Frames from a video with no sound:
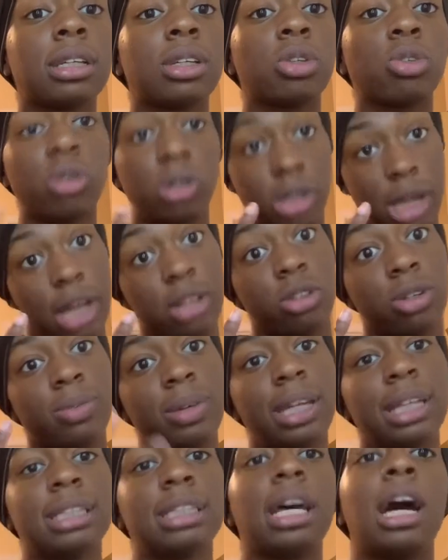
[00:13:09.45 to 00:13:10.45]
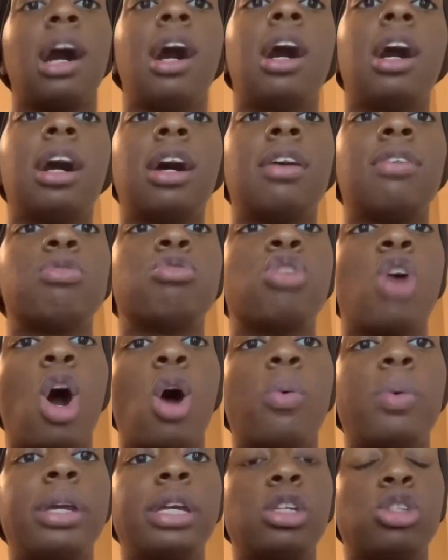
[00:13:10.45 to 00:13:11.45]
3 weeks of
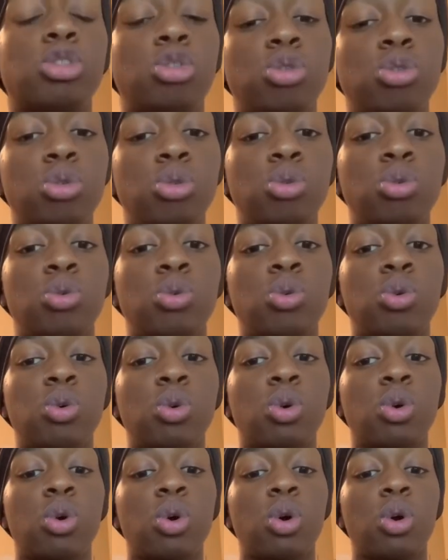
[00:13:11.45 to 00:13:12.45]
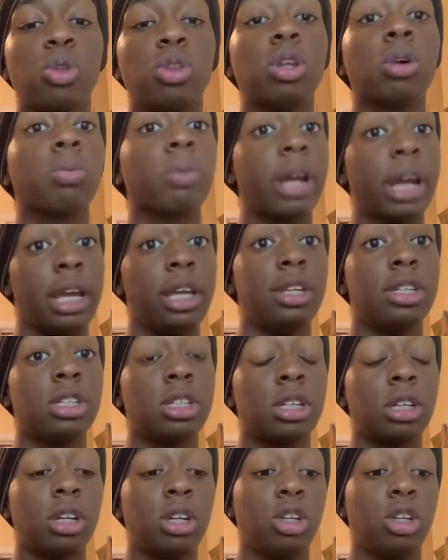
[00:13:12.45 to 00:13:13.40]
going to the range.